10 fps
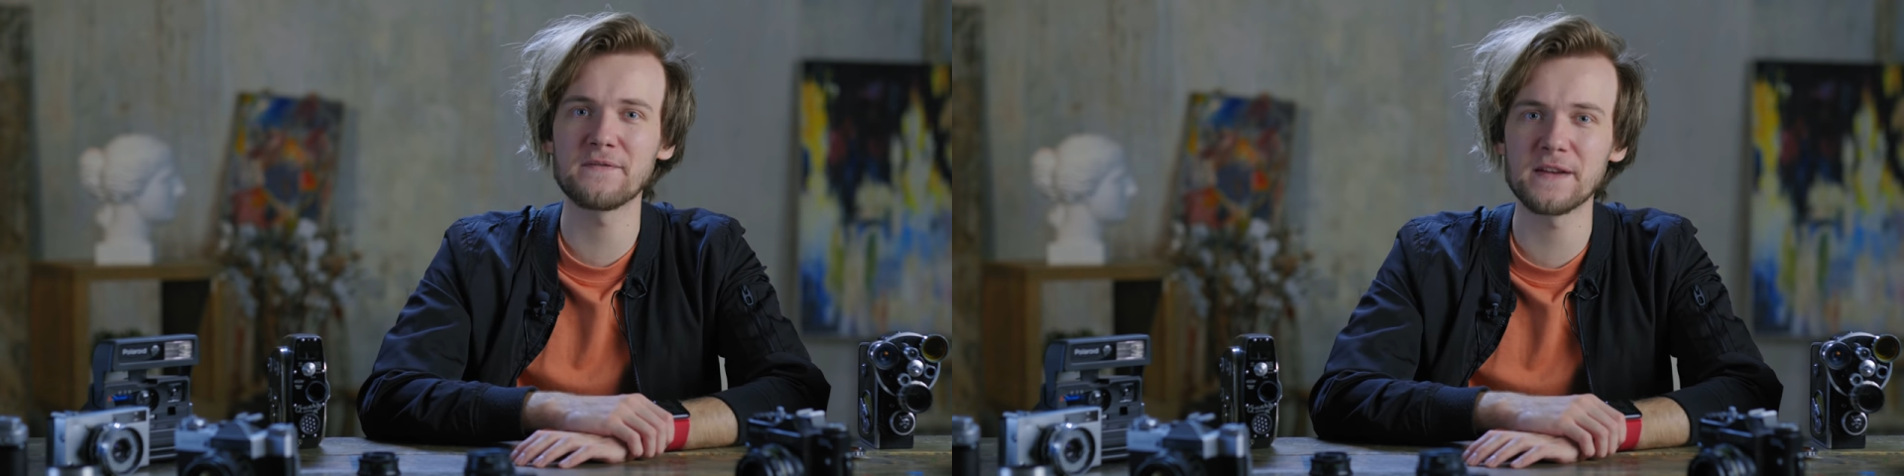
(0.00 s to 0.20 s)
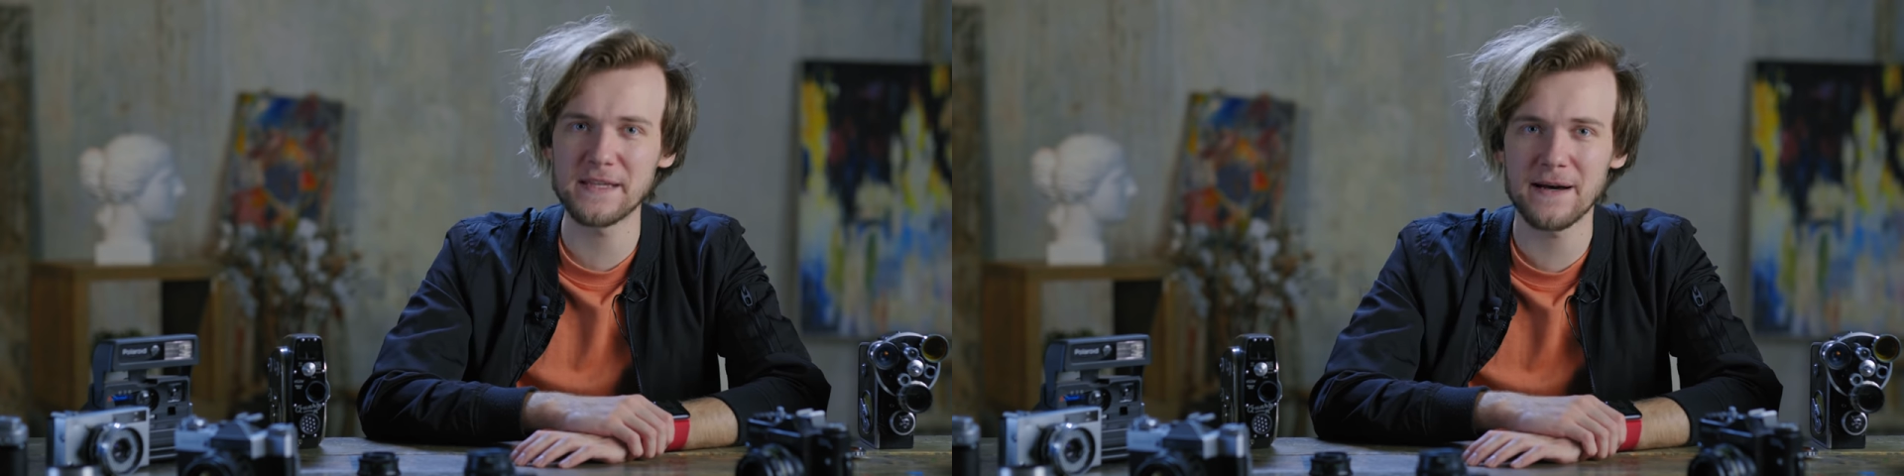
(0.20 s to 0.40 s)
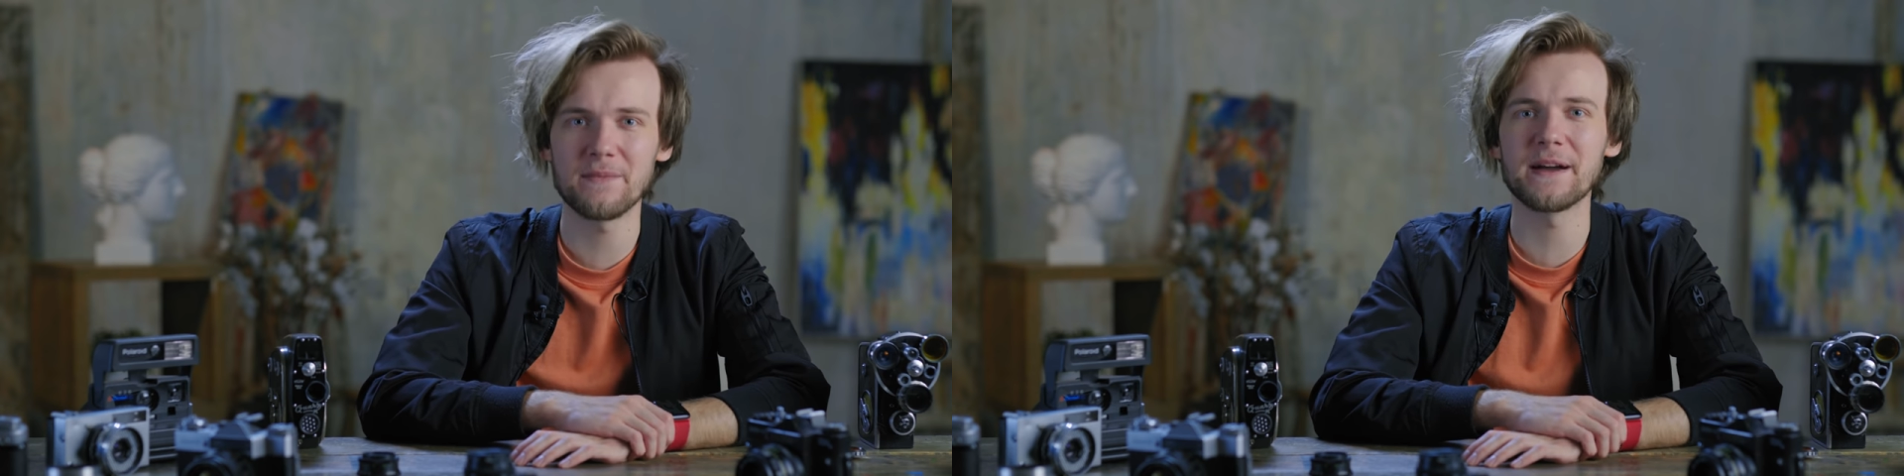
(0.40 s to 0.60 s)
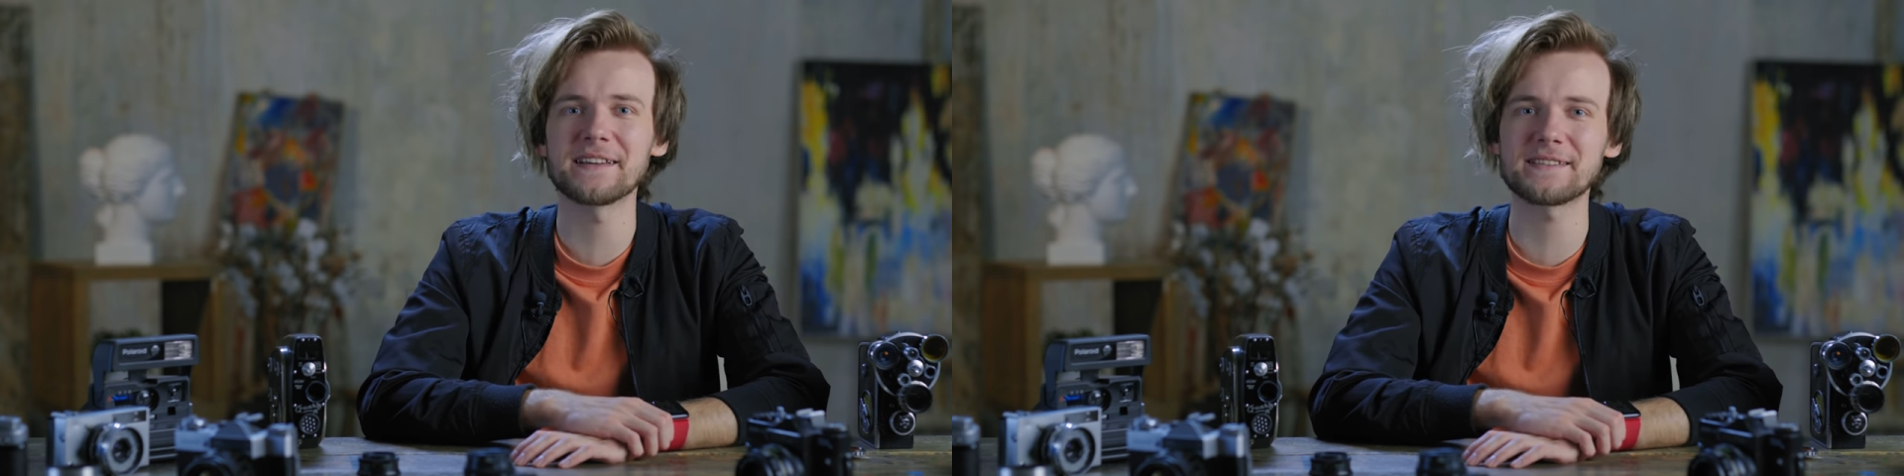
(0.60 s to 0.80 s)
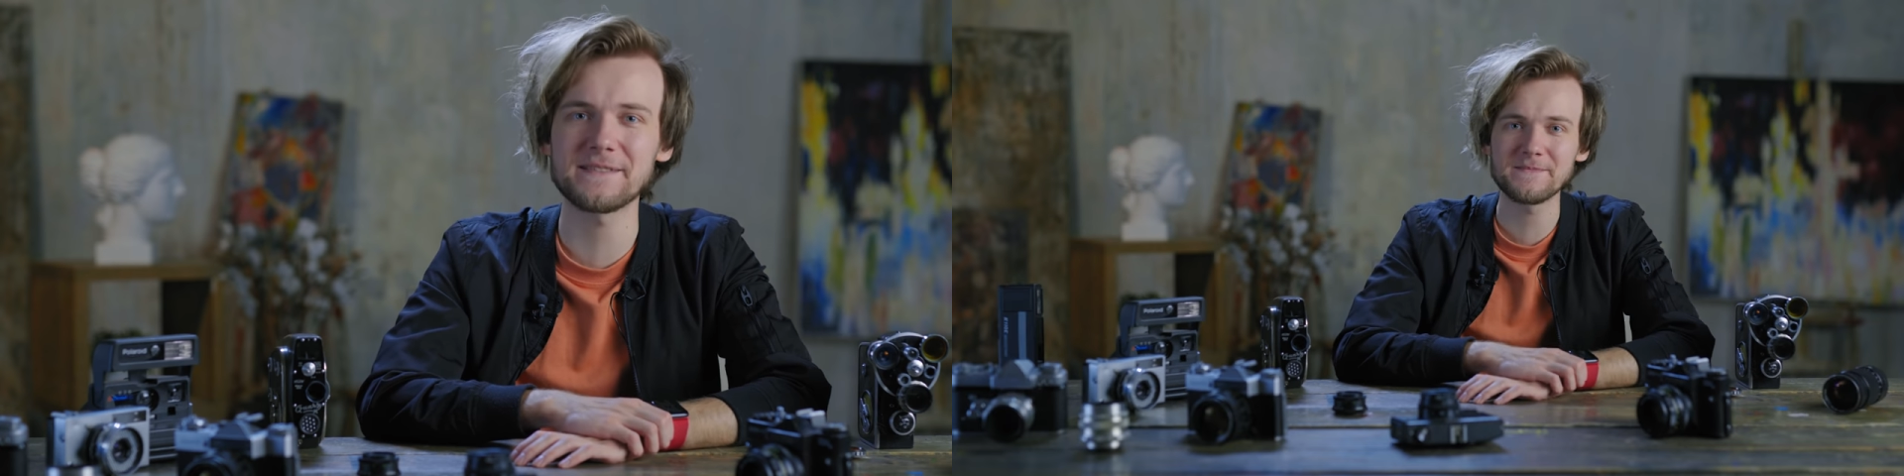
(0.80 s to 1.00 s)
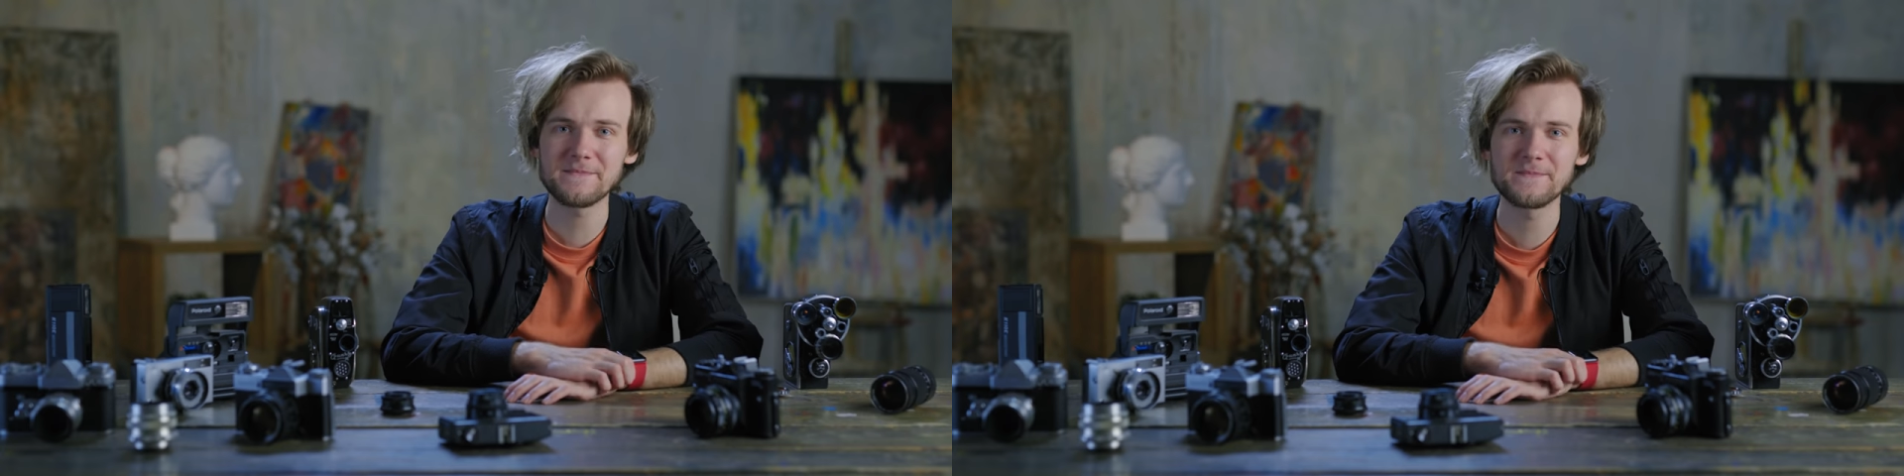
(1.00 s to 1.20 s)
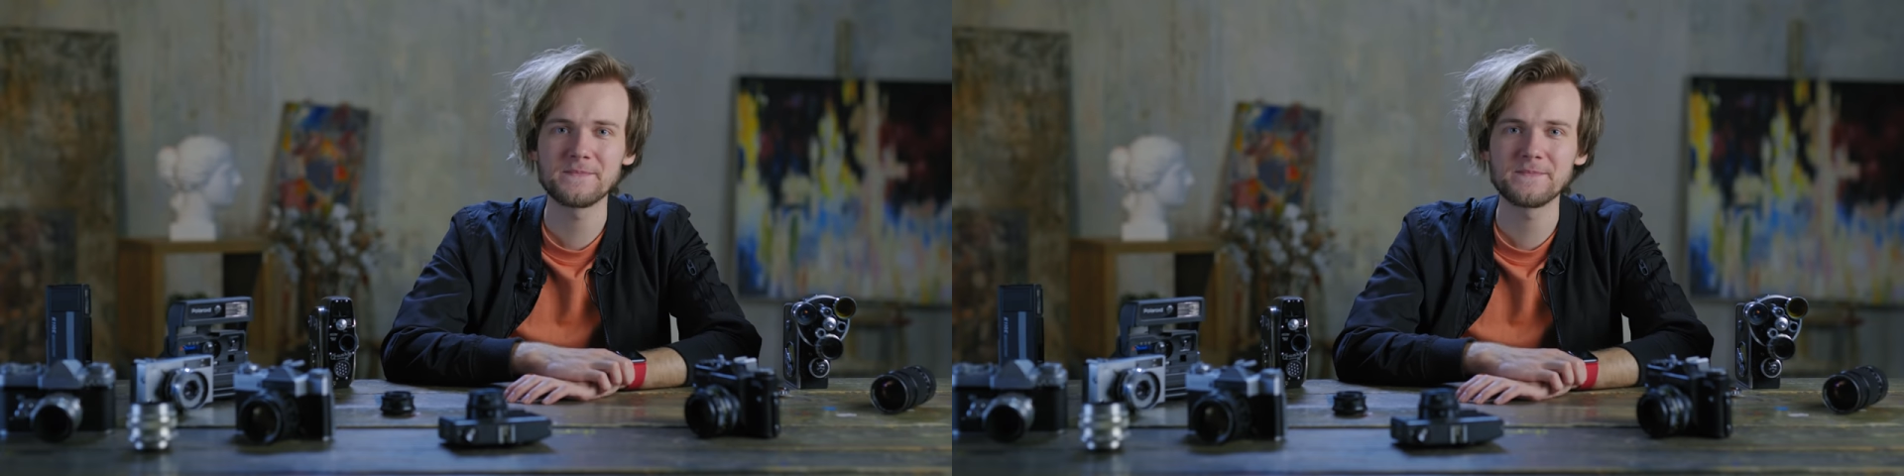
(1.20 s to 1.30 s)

of a Dumbass.